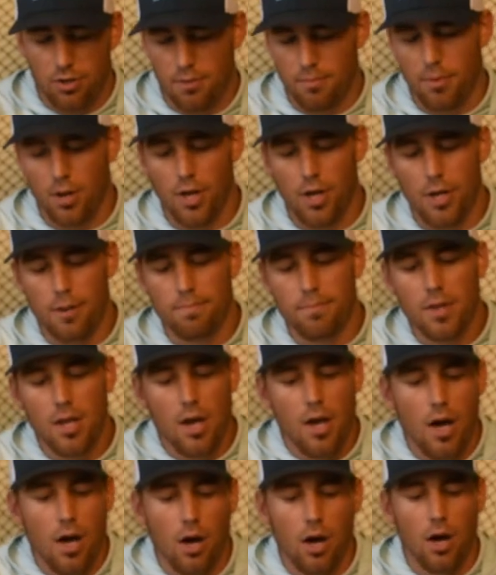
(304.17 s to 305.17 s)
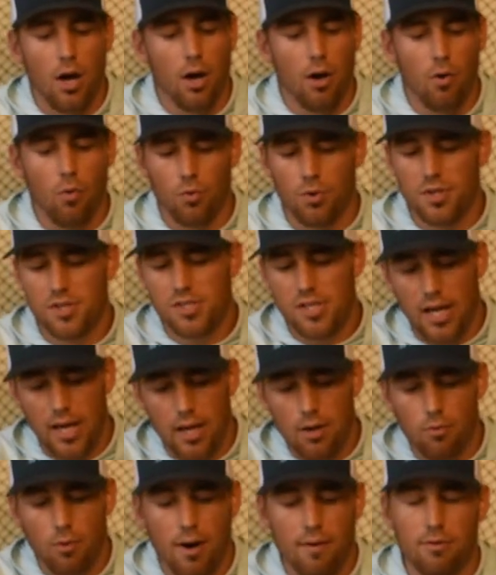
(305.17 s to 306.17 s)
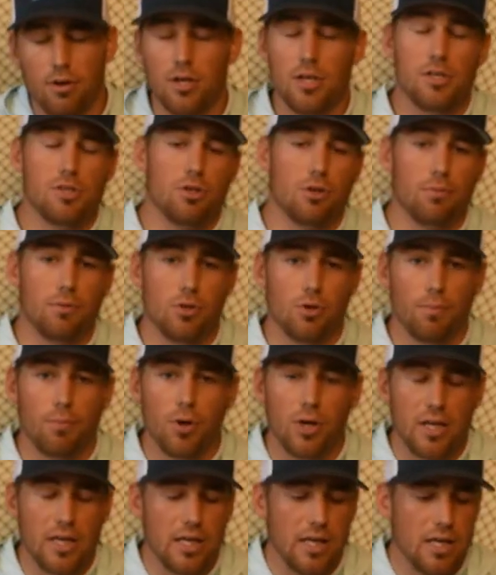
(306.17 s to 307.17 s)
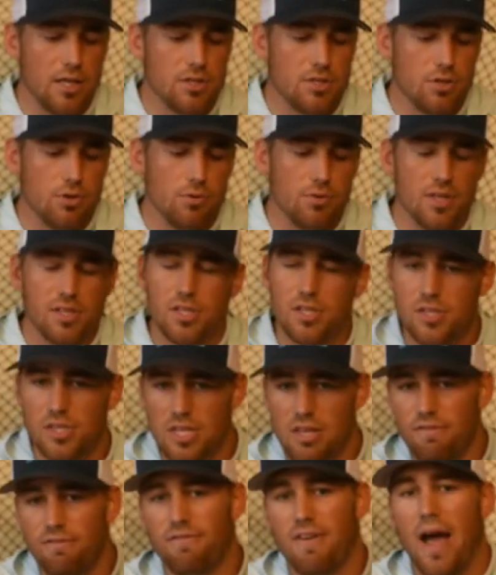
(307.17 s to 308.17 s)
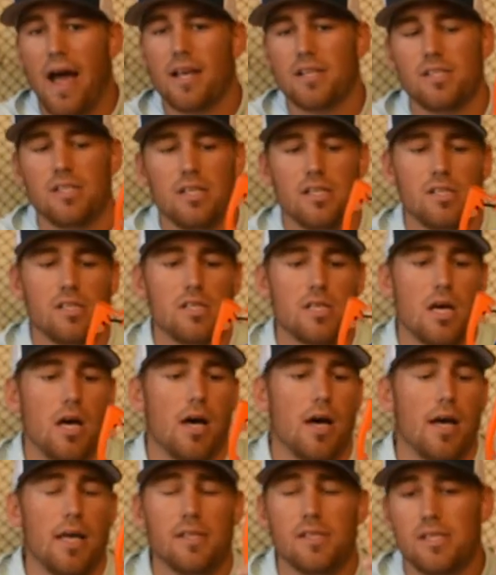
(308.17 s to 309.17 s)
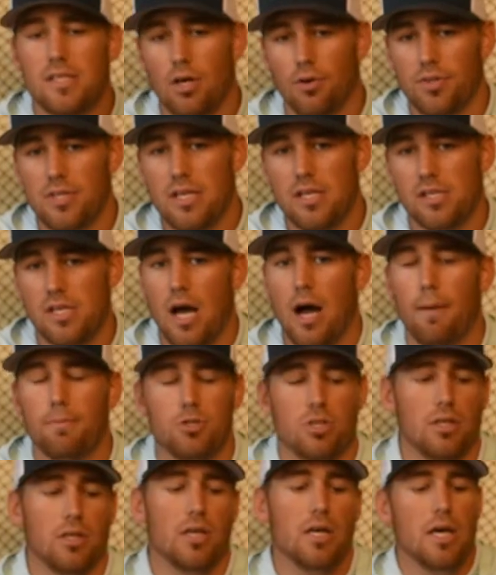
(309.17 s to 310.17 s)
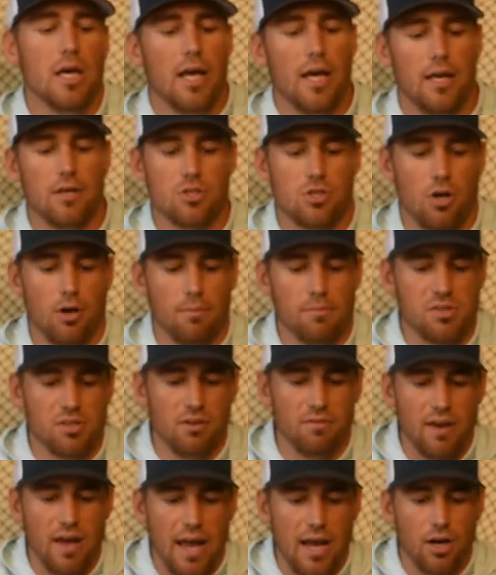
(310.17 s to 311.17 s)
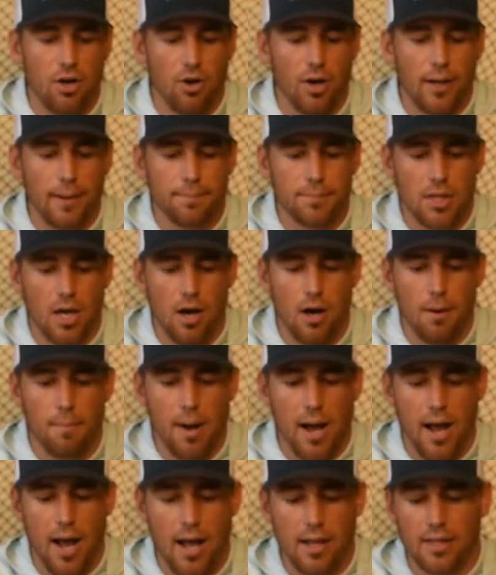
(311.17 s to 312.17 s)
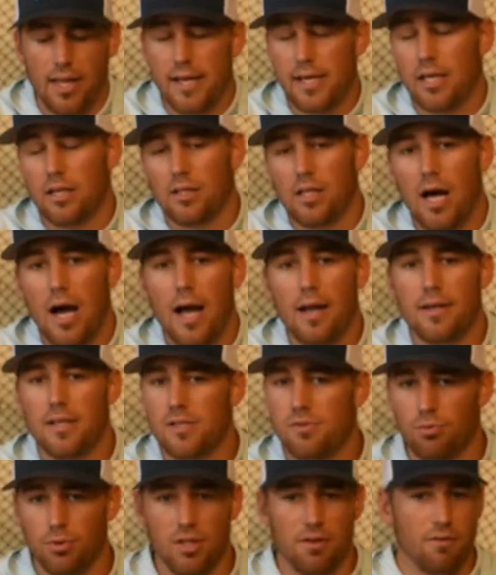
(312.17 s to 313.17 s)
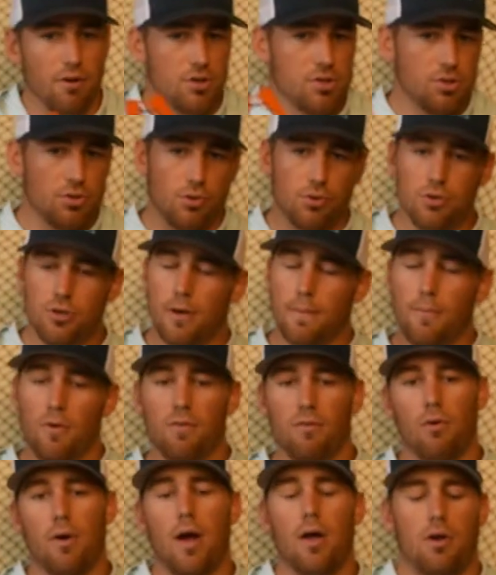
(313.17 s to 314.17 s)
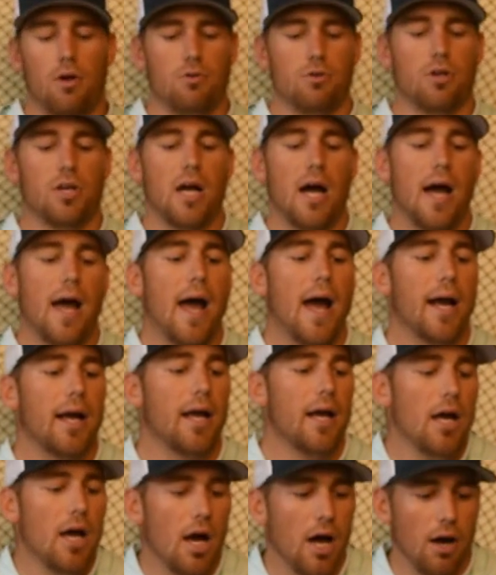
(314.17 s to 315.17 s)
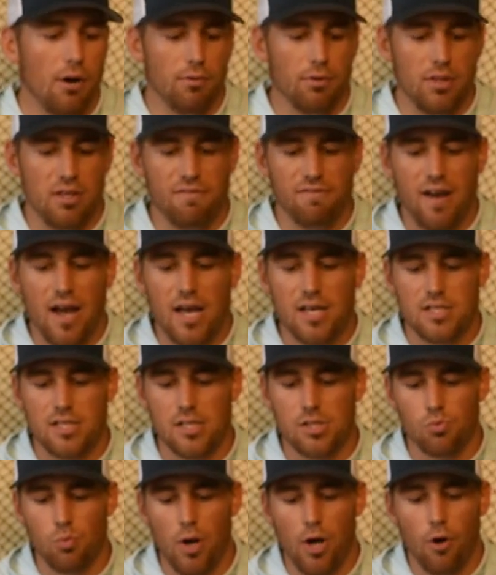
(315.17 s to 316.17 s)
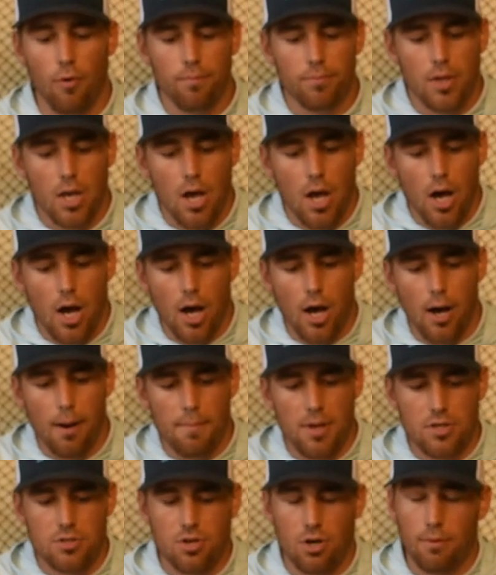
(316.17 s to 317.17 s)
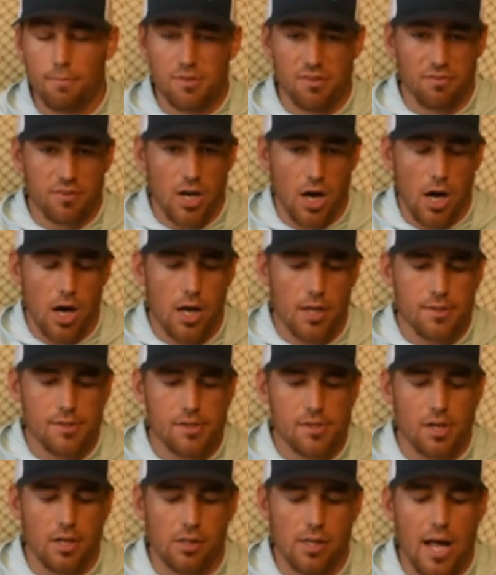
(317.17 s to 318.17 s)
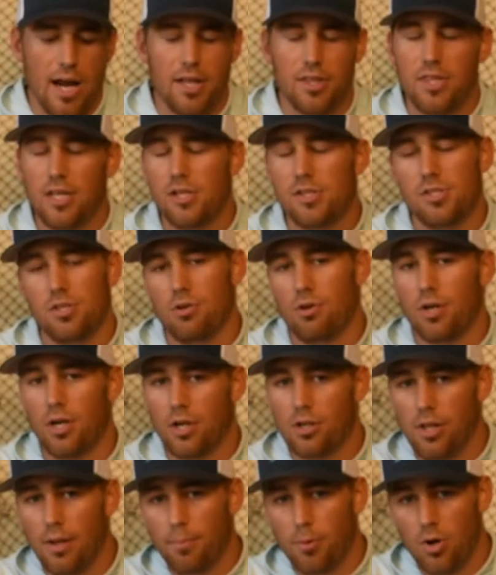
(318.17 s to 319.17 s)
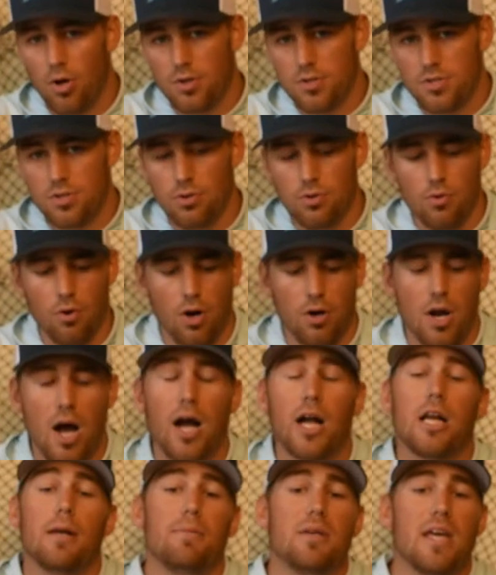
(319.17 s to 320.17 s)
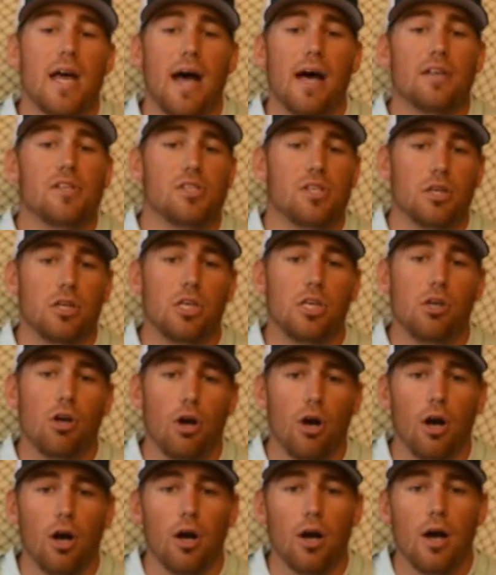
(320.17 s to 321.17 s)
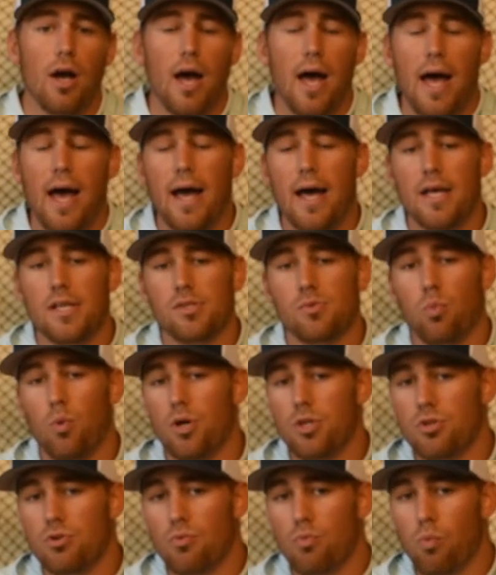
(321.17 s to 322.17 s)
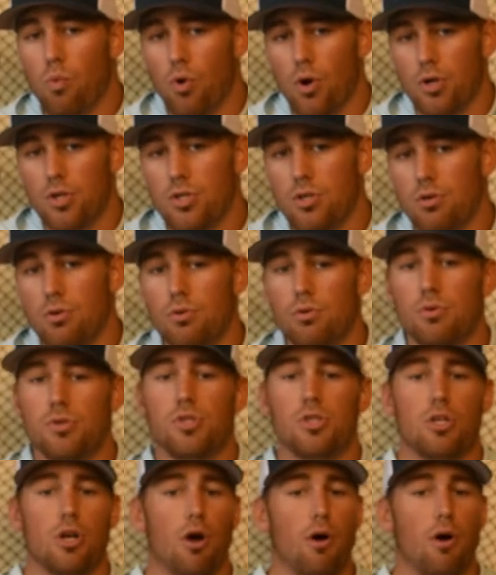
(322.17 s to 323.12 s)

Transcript: in the mud uh, or the sand, wherever it is you're, you're putting it into. This is the fastest uh, and stealthiest option in terms of anchoring. Um, I, I, like it a lot. It's really versatile. You can move it around on your kayak uh, really fast as well. Um, in terms of cons, a lot of things that you're going to clip onto are not going to be as secure as what you would use, you